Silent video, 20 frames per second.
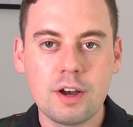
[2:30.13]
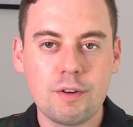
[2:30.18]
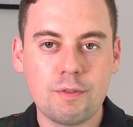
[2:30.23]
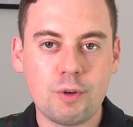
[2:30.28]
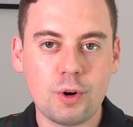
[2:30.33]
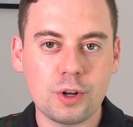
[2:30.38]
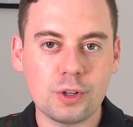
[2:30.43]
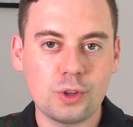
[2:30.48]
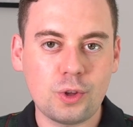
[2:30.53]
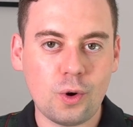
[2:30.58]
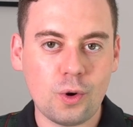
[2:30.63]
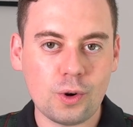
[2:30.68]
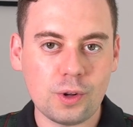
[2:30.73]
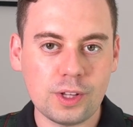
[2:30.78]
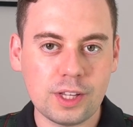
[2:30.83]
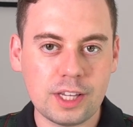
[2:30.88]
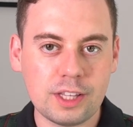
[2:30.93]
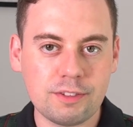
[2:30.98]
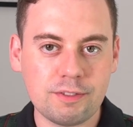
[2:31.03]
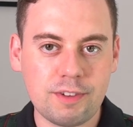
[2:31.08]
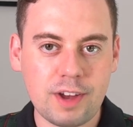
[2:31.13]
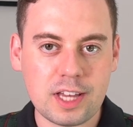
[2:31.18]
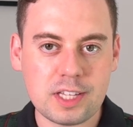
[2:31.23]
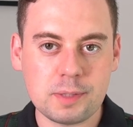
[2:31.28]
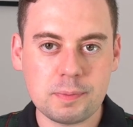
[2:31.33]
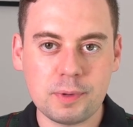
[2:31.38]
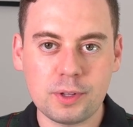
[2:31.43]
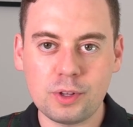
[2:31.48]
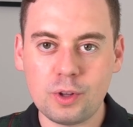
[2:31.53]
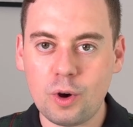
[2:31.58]
for a total
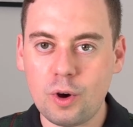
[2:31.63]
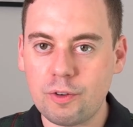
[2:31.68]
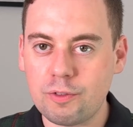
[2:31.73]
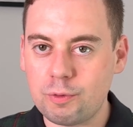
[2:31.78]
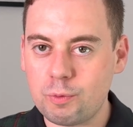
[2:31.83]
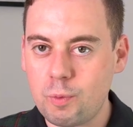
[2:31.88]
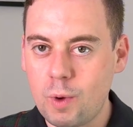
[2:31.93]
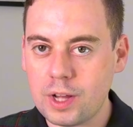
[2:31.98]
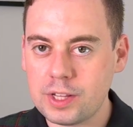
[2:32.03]
investment of